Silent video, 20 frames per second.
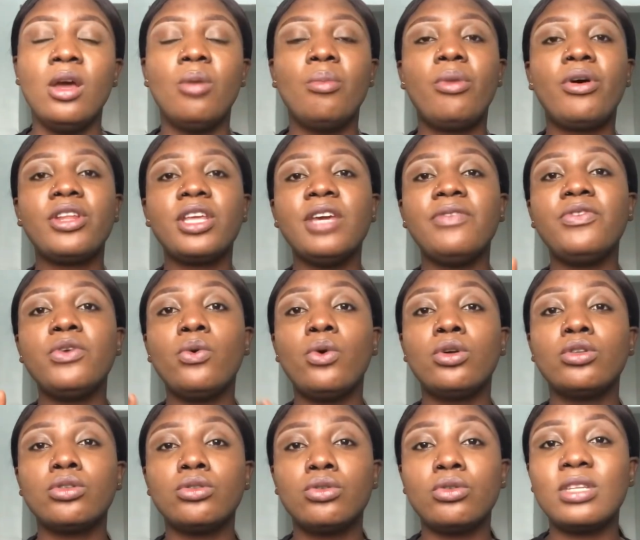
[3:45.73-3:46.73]
But if you
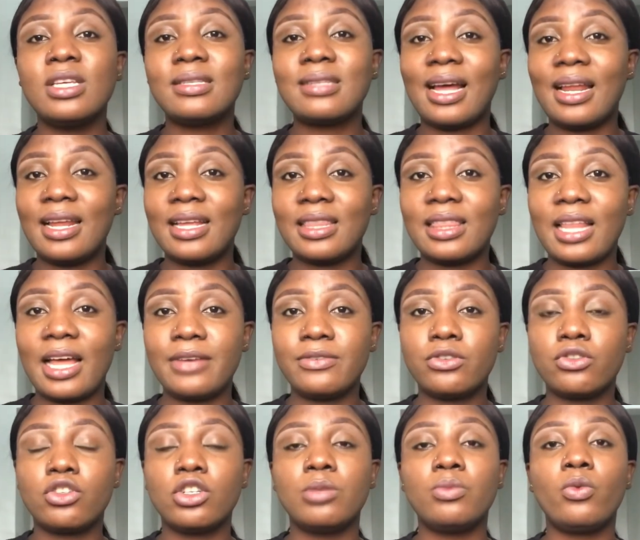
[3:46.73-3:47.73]
want to do the silent live
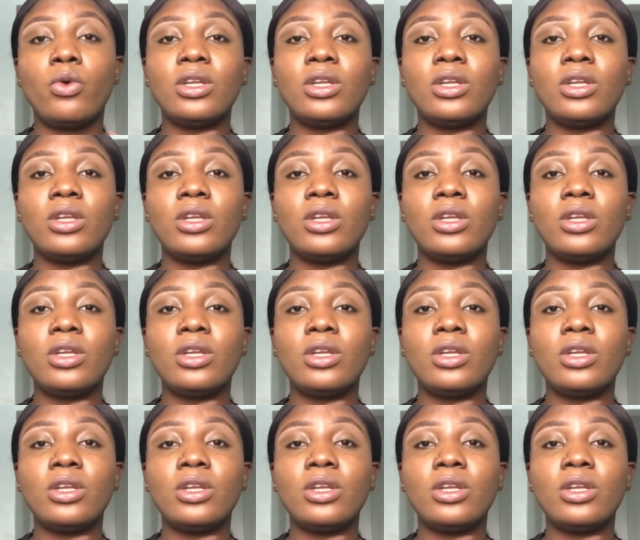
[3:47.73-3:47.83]
stream,